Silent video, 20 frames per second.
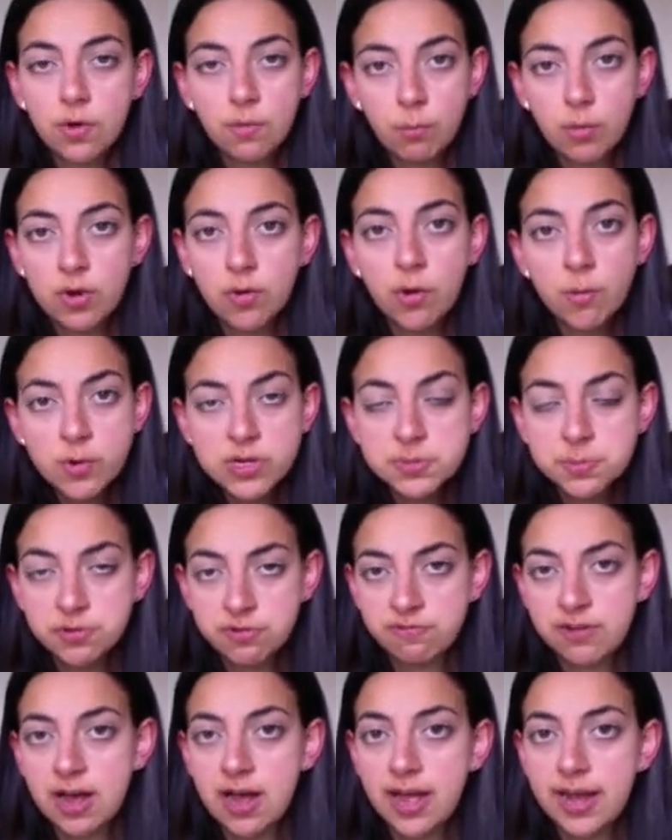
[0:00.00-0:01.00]
we always
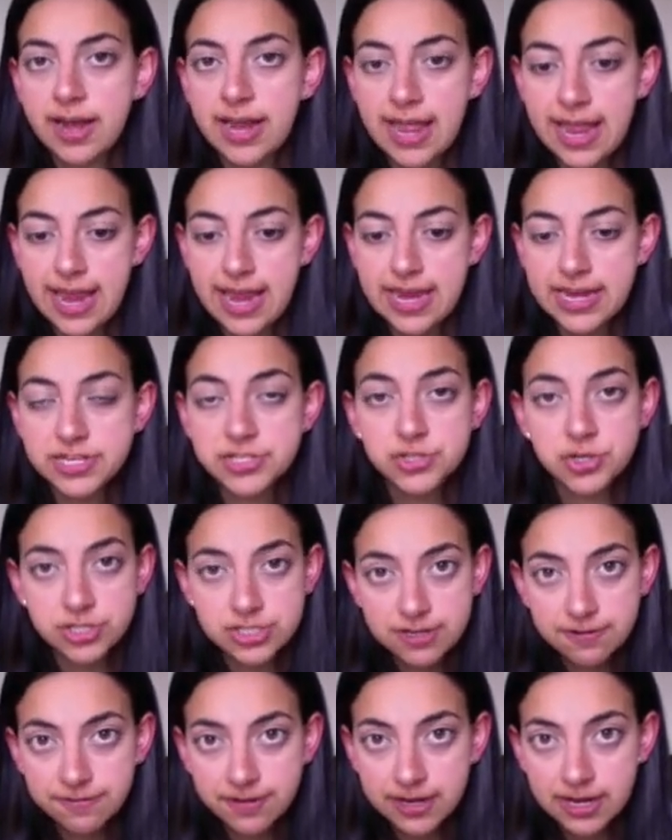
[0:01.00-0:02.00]
provide a
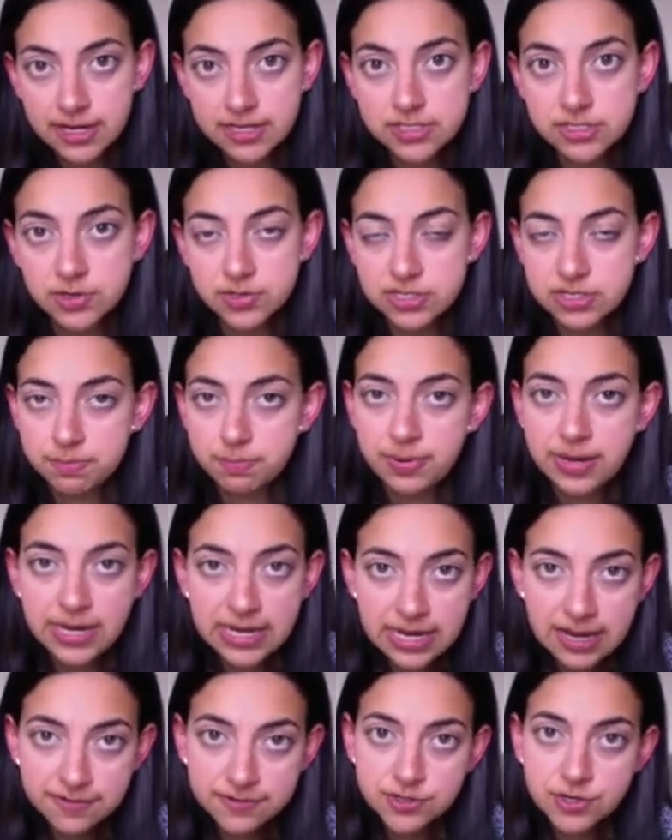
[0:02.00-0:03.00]
certificate. So it's a
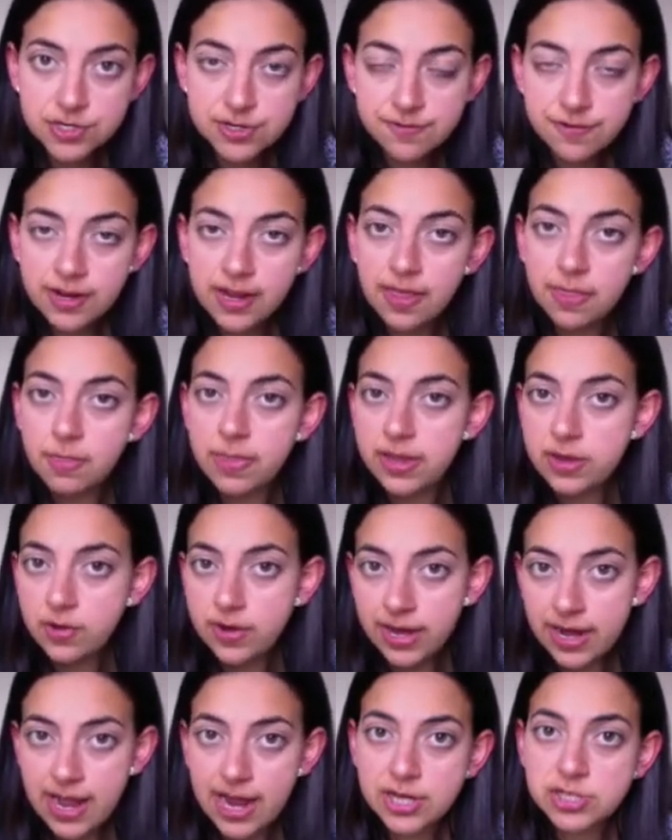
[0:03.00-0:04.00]
PDF certificate that you
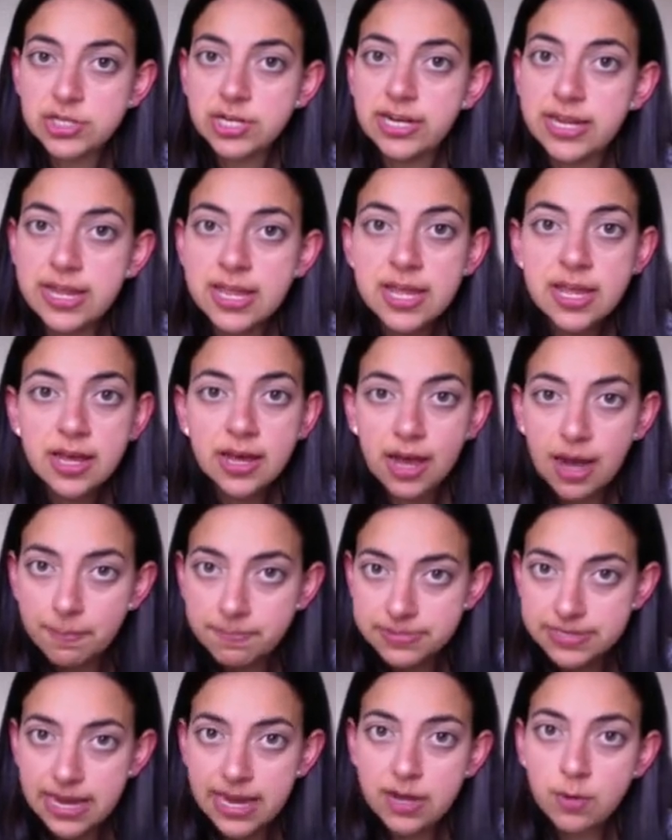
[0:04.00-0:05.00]
can actually
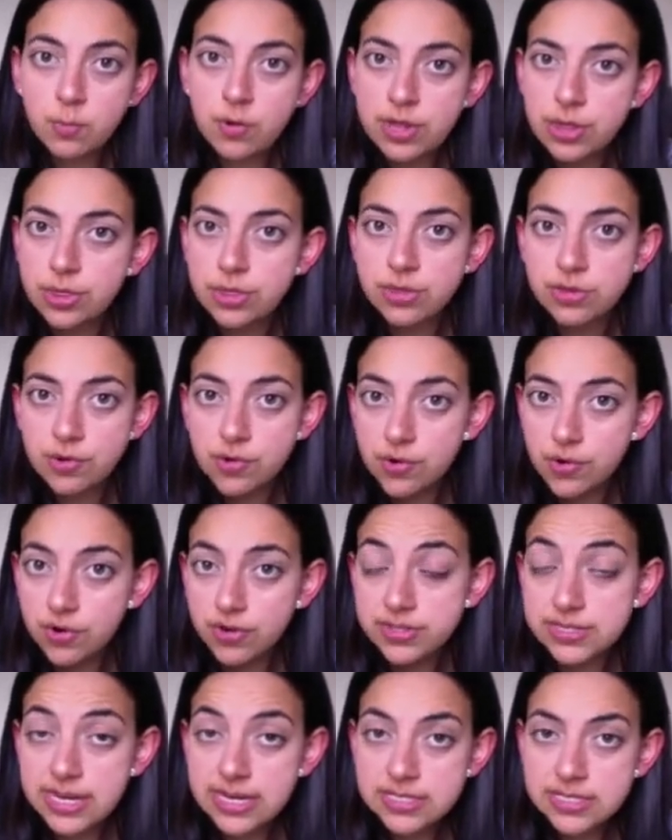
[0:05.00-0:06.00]
update with
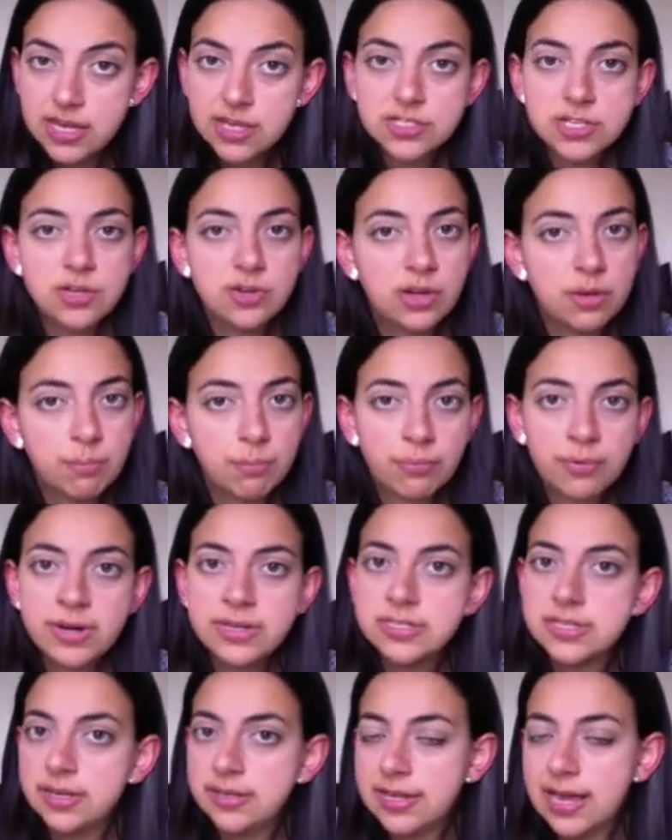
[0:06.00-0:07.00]
your details, and you can
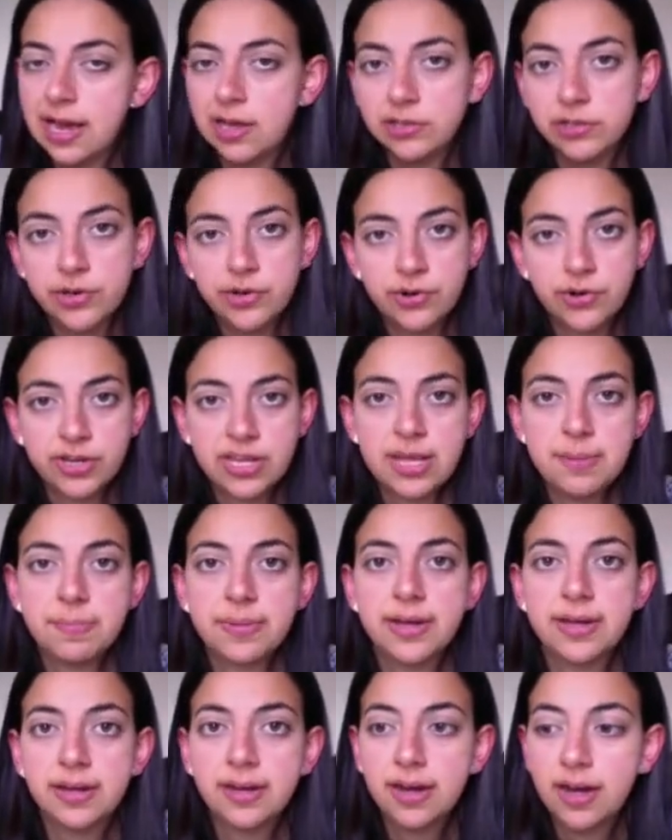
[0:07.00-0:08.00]
print and download or keep
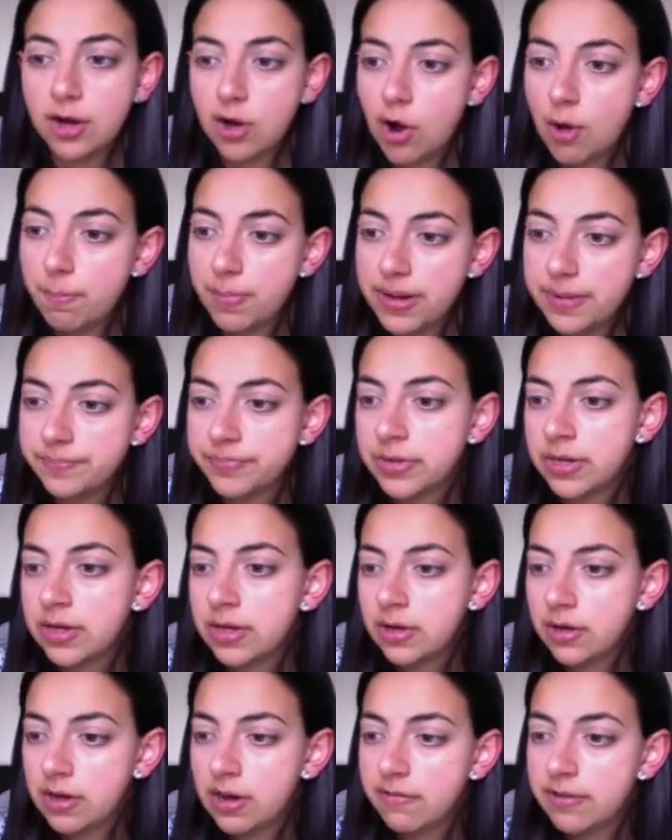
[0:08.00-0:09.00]
a copy
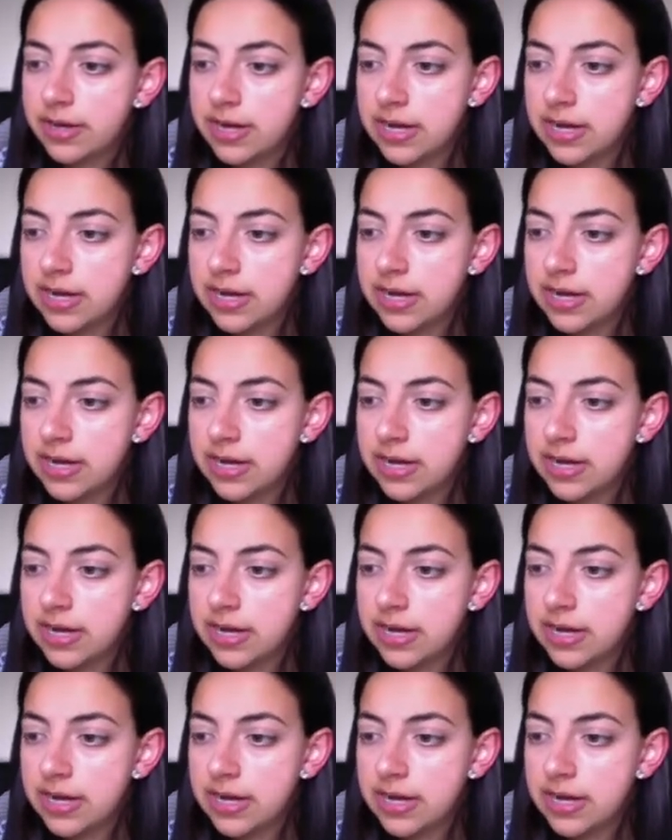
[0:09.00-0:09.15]
of